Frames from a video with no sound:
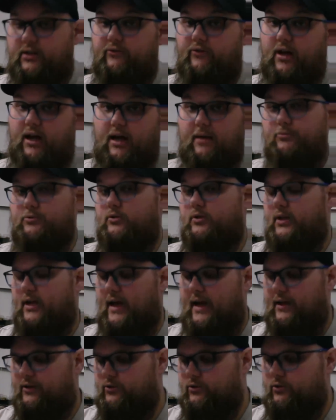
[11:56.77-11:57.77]
I absolutely
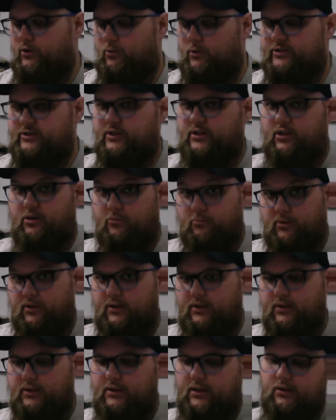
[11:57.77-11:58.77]
had to. It wasn't a
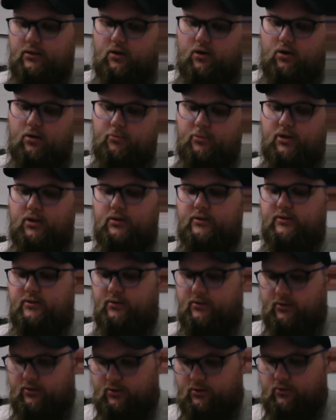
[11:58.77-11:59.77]
completely dead card, but its
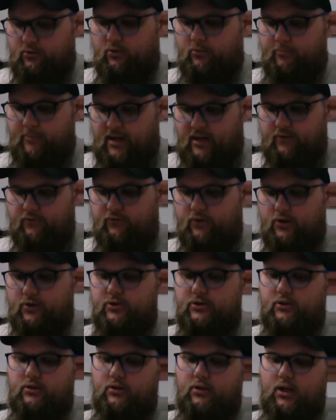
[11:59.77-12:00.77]
literal main
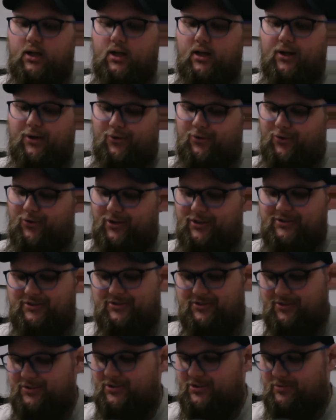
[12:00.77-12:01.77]
function was
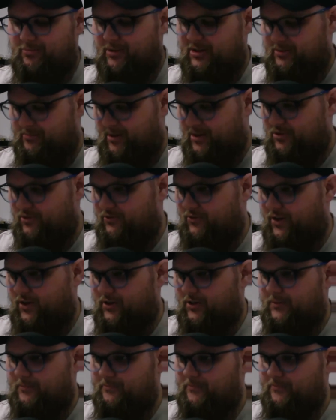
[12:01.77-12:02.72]
to just be special fodder.